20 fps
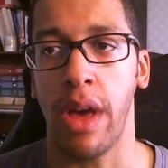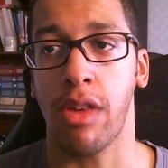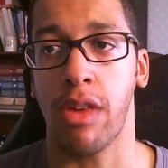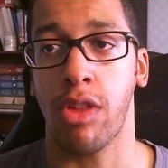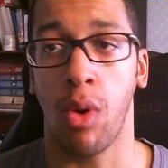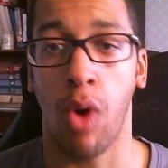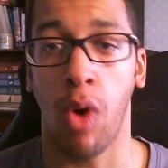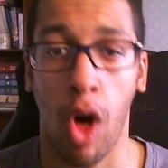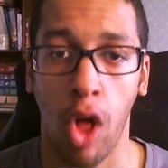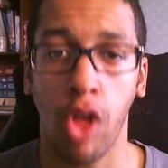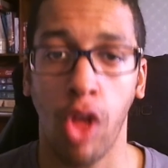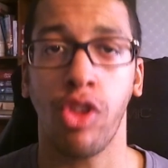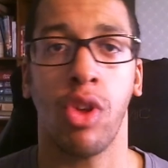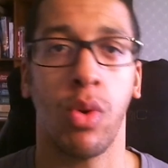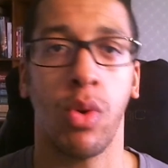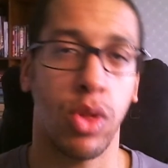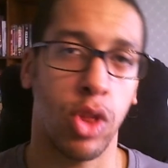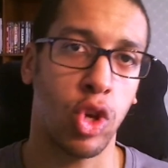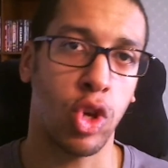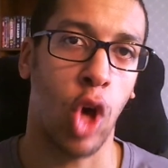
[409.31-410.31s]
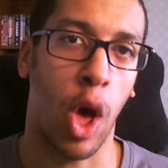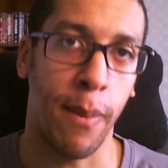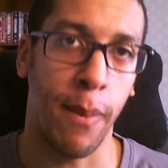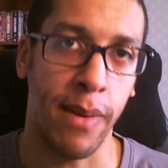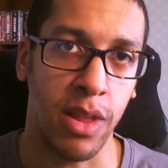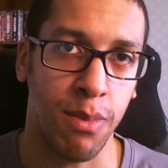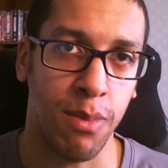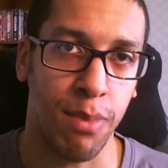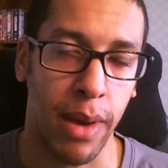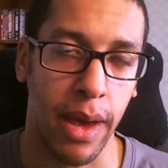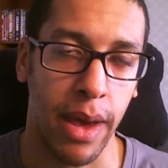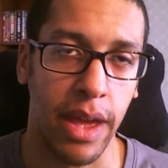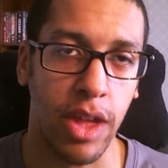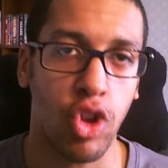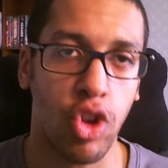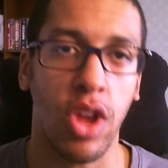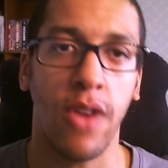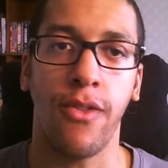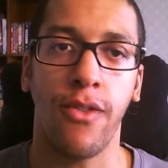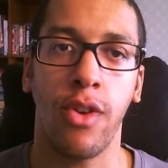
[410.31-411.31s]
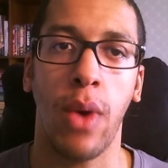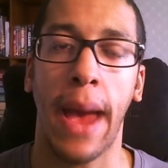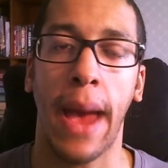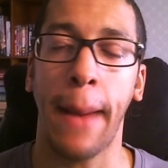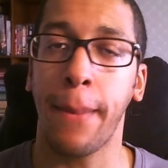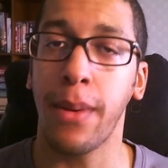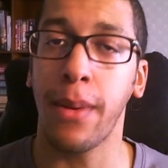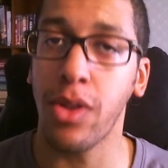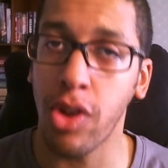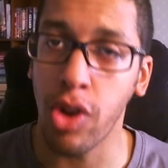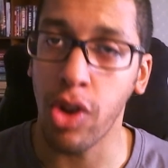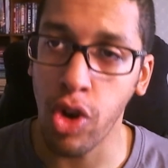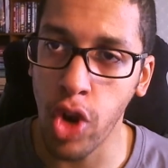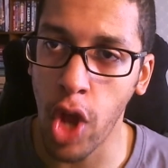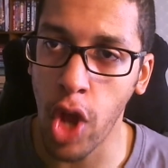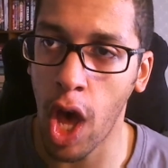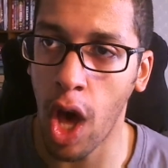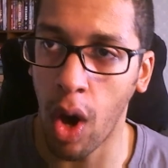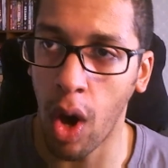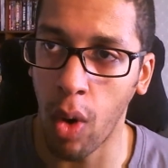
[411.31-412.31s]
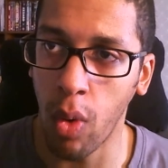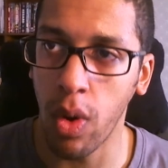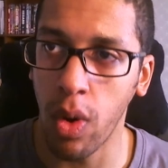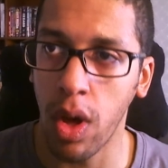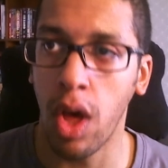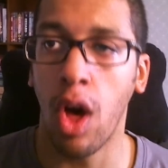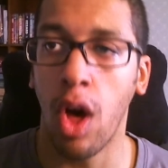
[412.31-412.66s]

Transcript: So also in the comments page, if you happen to know,